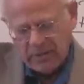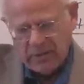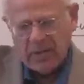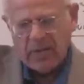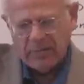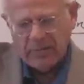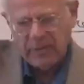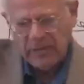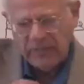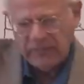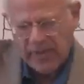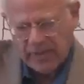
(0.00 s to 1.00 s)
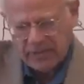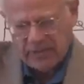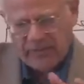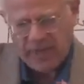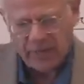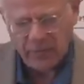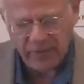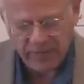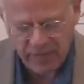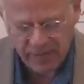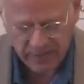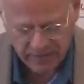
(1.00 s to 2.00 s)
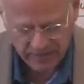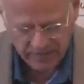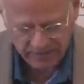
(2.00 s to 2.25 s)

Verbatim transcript: effect of how we think.